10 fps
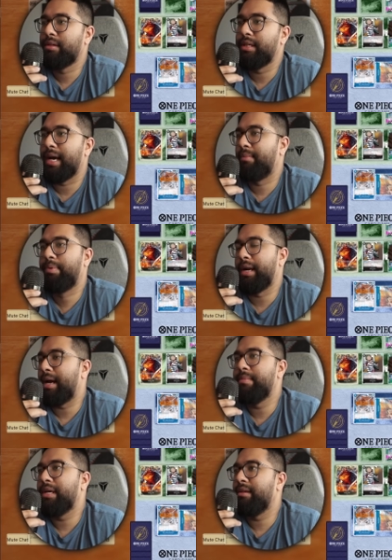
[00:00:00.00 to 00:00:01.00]
Yeah, but
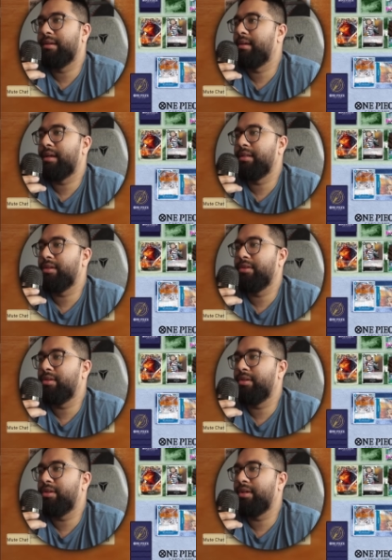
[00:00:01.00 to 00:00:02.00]
I mean,
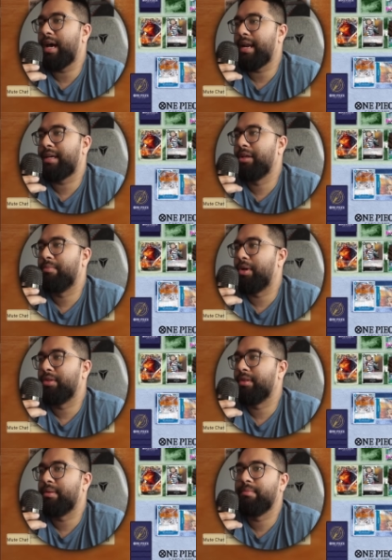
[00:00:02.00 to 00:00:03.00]
you got to kill both
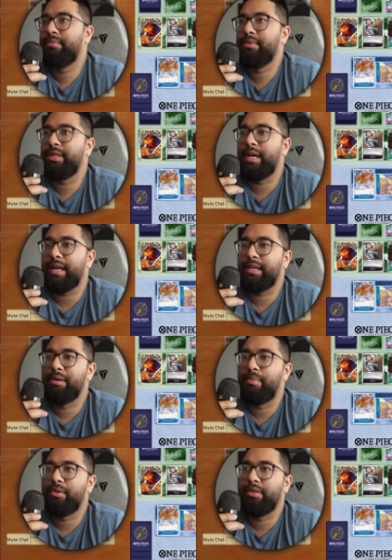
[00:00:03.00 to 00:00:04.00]
of them. You got to
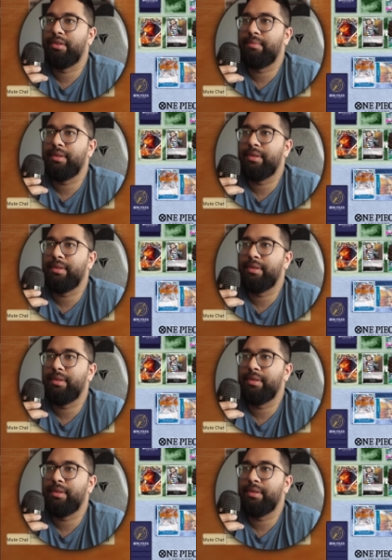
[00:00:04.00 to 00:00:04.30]
kill both of them.